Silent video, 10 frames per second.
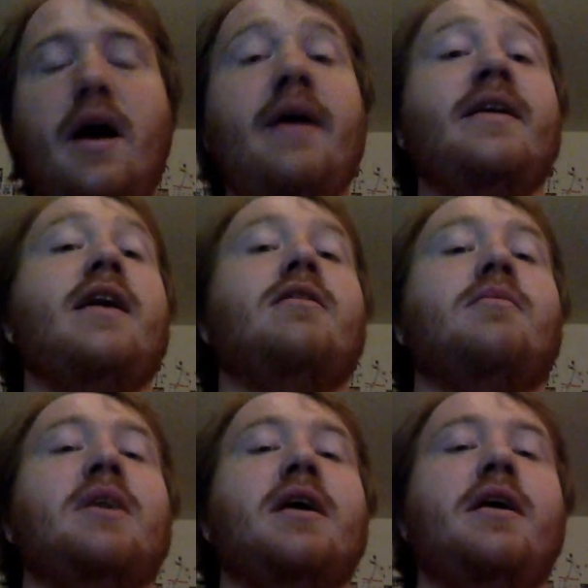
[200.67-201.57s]
and
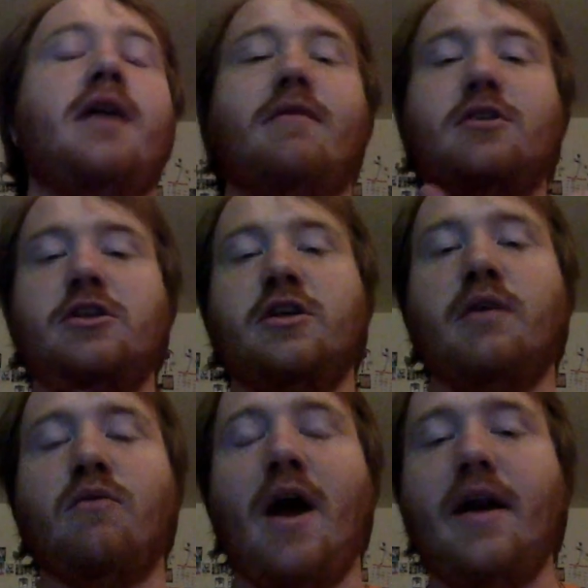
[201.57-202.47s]
Nathan McKinnon, obviously,
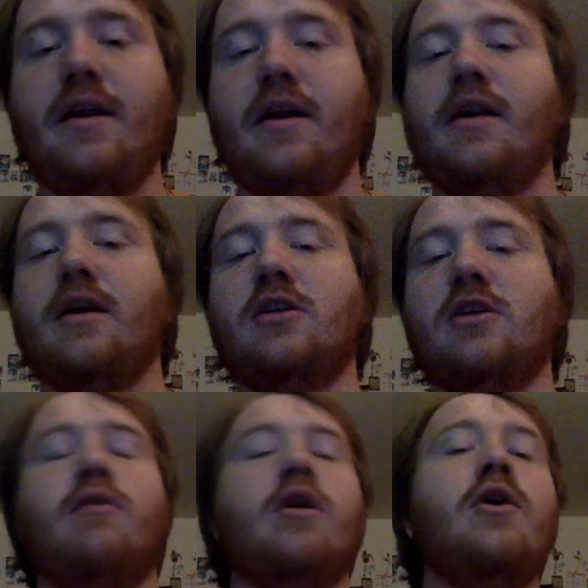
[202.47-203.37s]
and Radnan,
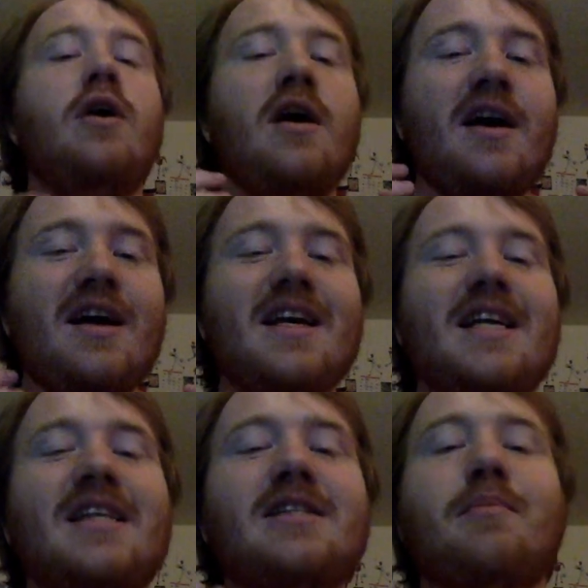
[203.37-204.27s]
etc.
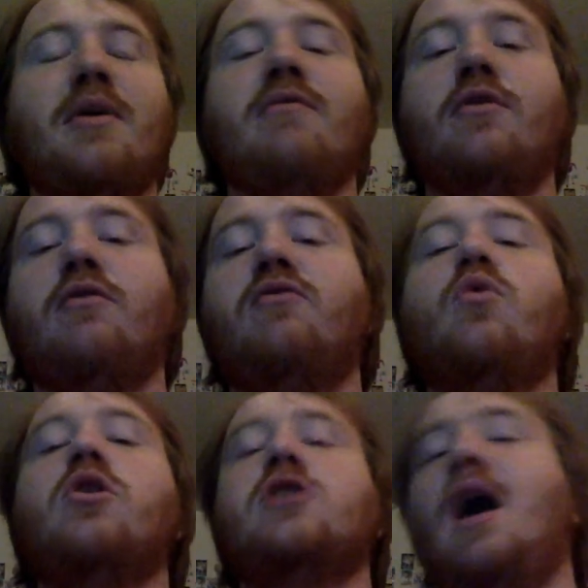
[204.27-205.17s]
He's a pivotal
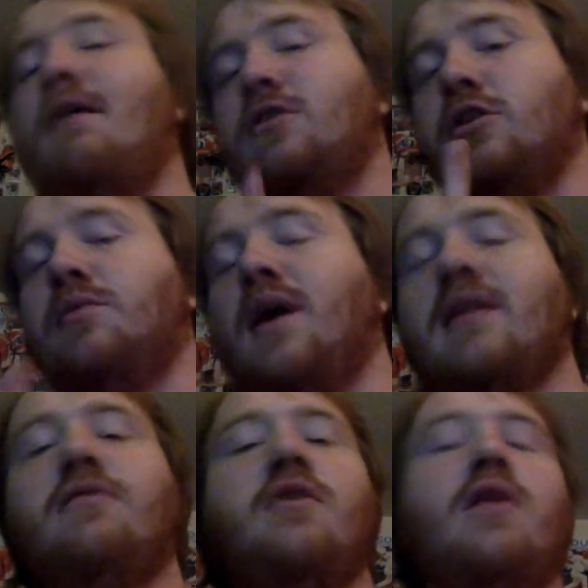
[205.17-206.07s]
force. Obviously, we have
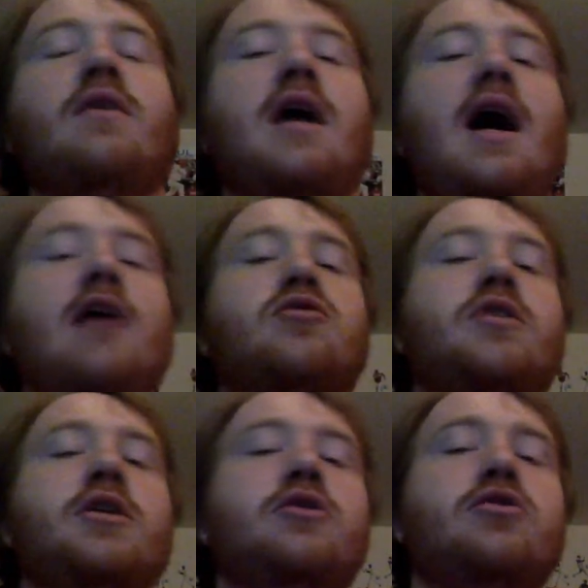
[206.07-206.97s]
to follow the
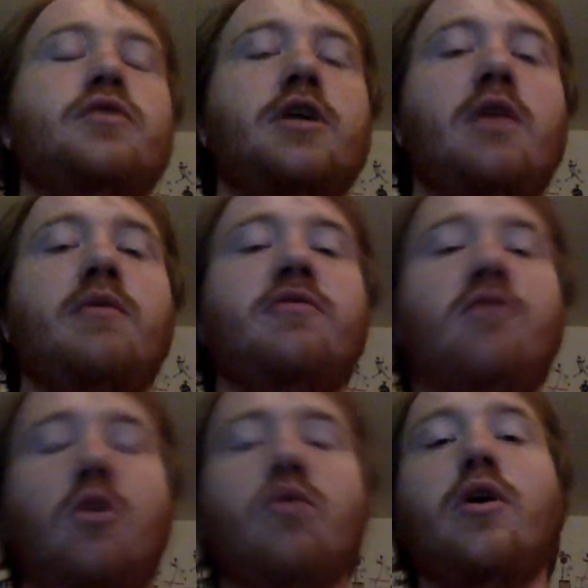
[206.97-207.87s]
Cadre injury going
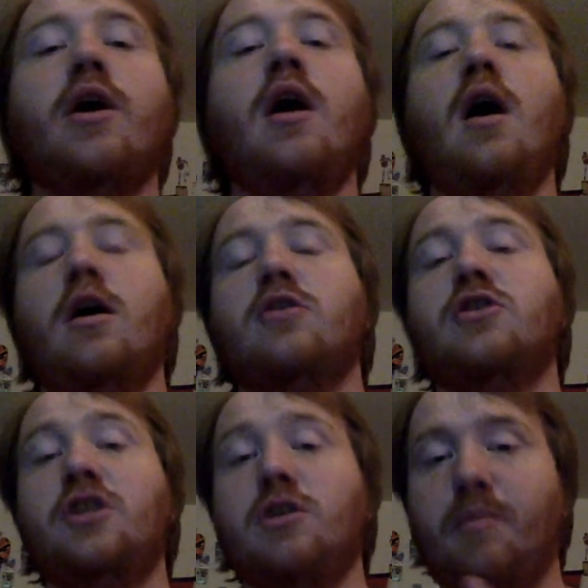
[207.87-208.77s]
forward because
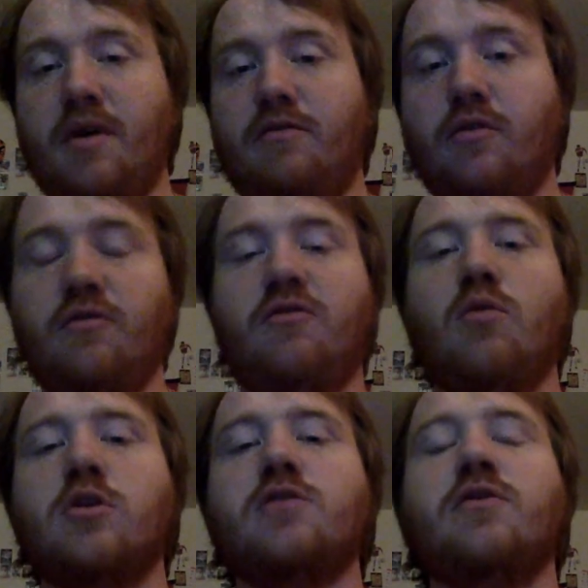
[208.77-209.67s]
he's a pivotal
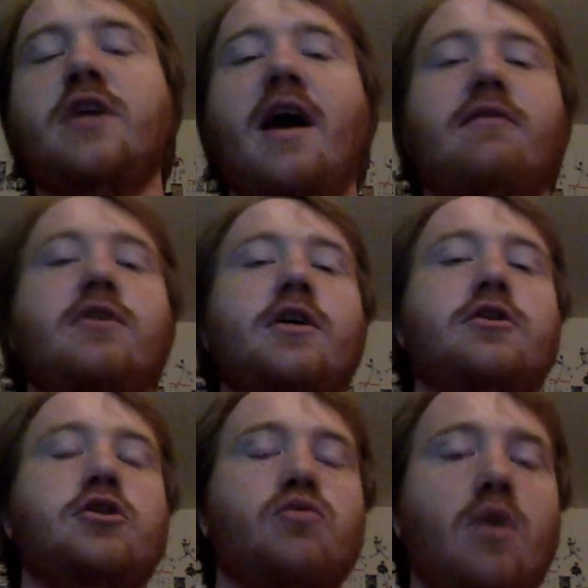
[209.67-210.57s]
force for the
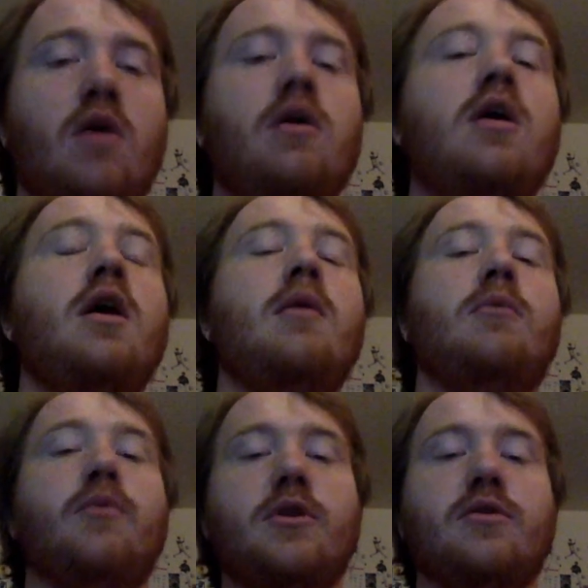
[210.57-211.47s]
Avalanche as well.
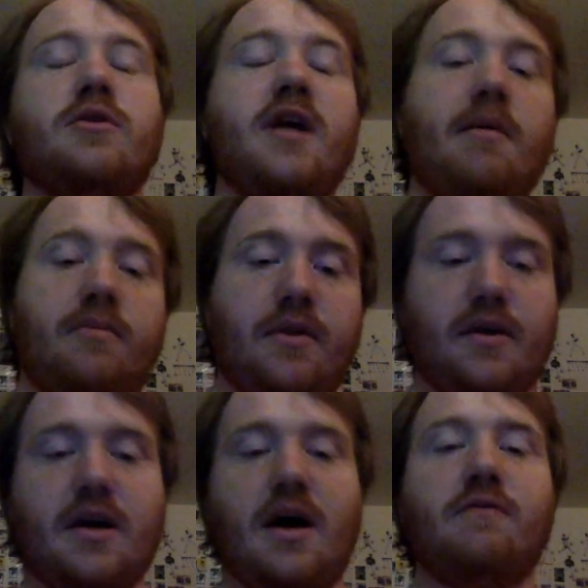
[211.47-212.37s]
But with their depth and the
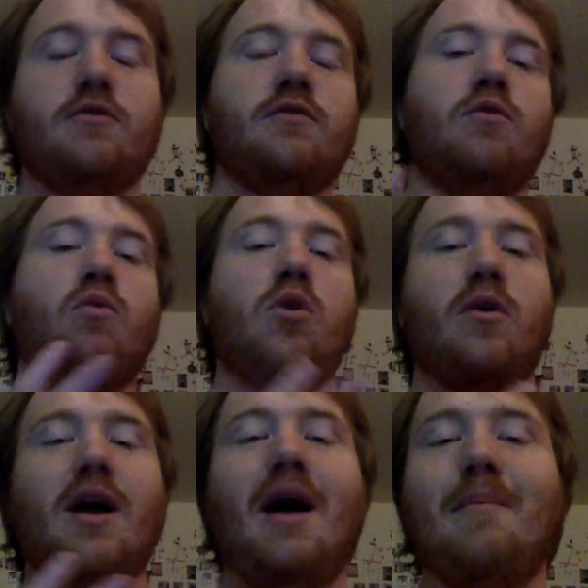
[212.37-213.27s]
conference of the
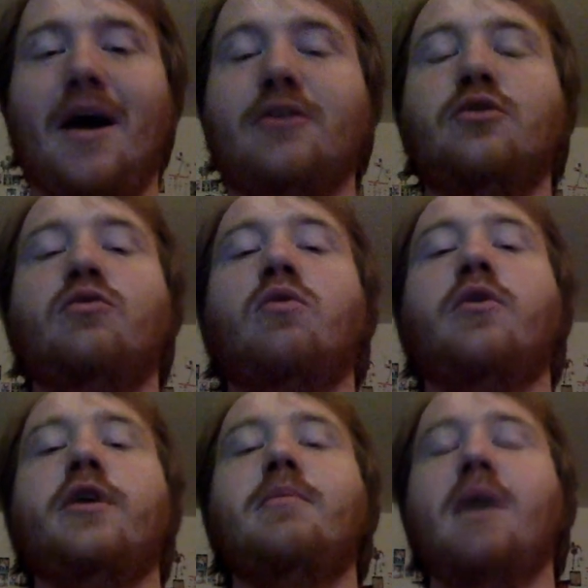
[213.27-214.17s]
world, I'm not too
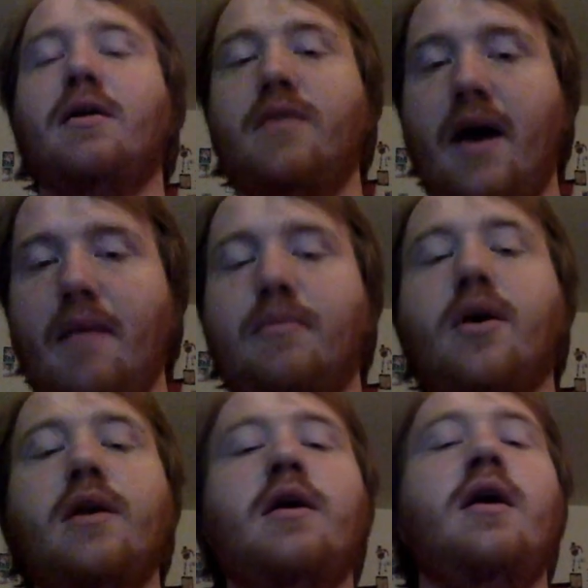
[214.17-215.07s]
worried about that.
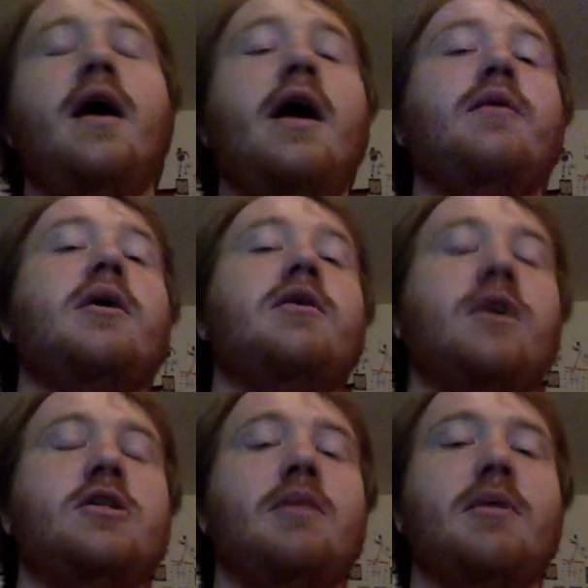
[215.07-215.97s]
But anyway,
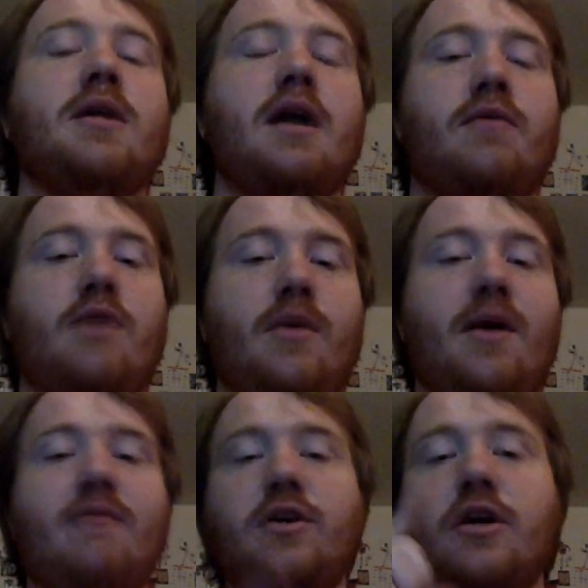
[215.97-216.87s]
great job by the Colorado
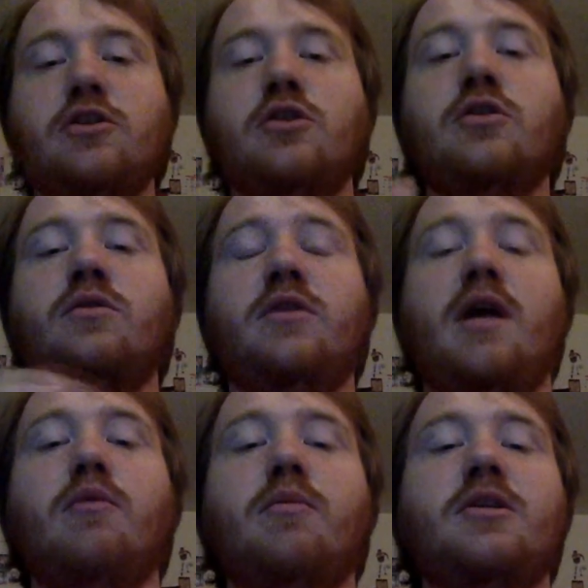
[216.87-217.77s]
Avalanche. They
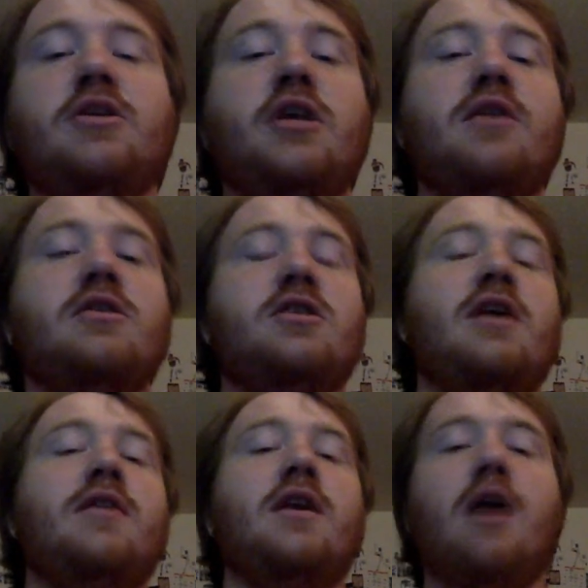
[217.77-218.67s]
will be seen in the
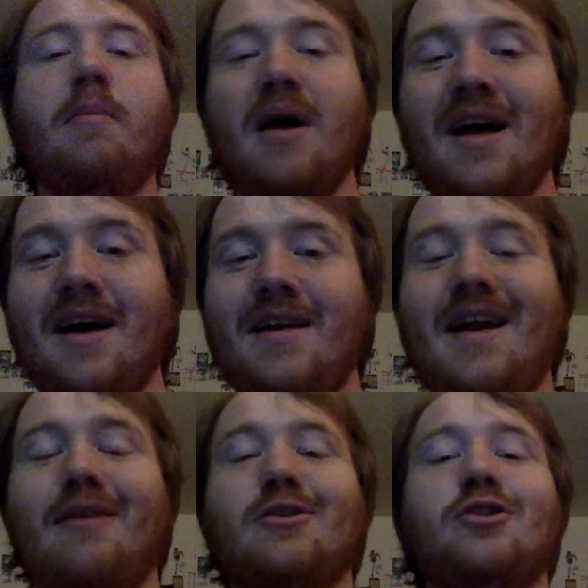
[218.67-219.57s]
Stanley Cup.
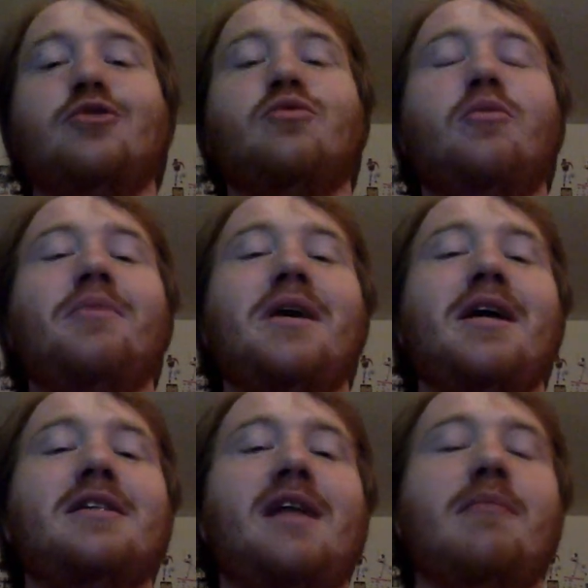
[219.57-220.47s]
Now it's just will it be
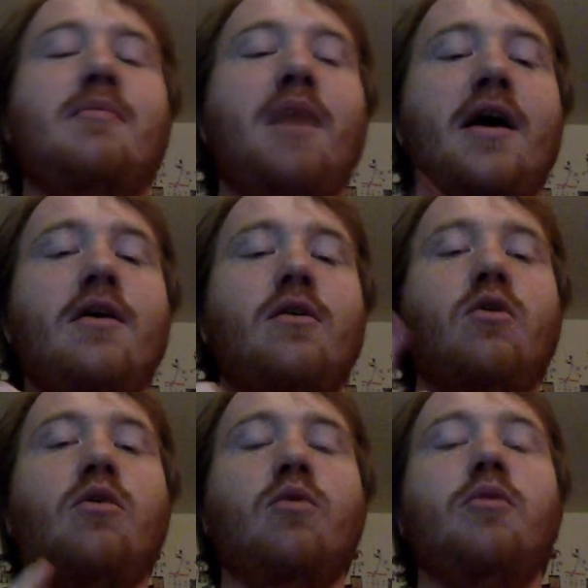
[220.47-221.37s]
against Tampa Bay
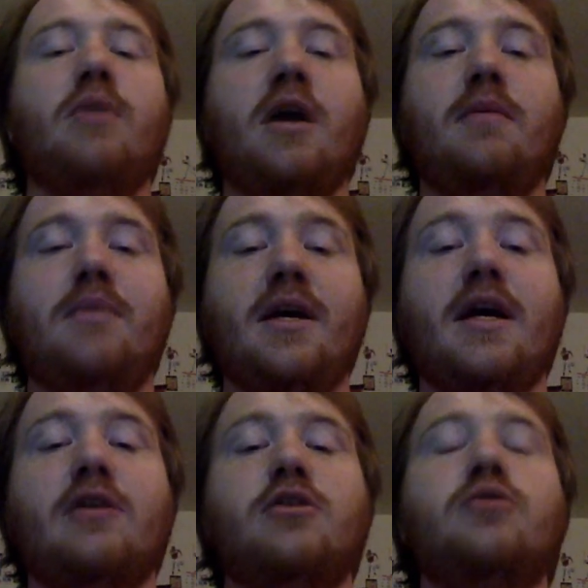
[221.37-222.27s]
or will it be
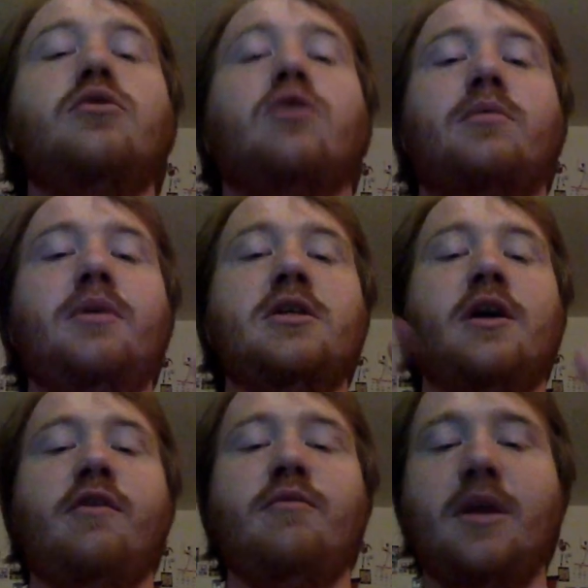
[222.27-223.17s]
against New York? Peace
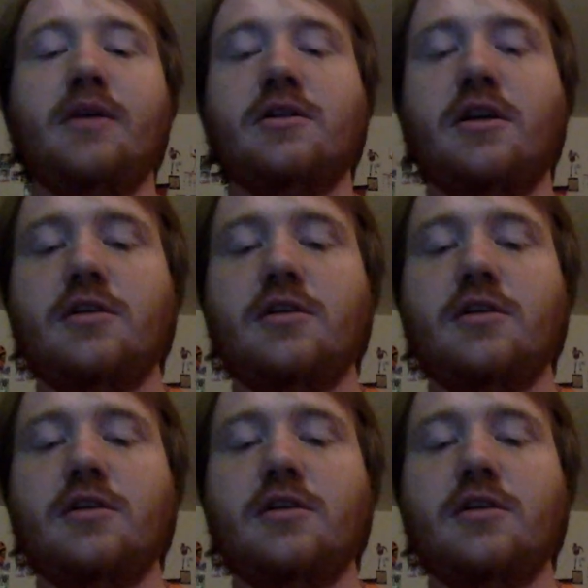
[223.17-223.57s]
out, everybody, and stay